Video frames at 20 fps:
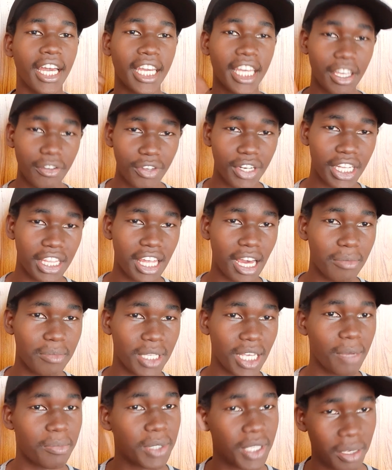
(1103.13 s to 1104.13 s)
give it a thumbs
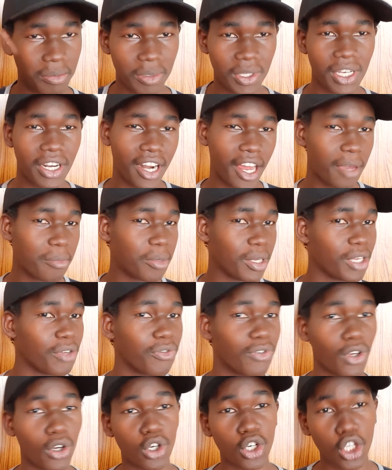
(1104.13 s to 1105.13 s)
up, subscribe
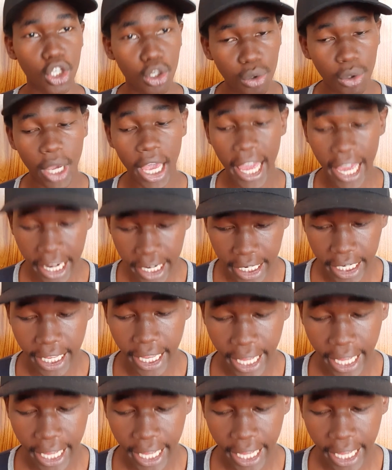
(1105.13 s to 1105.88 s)
if you're new, and,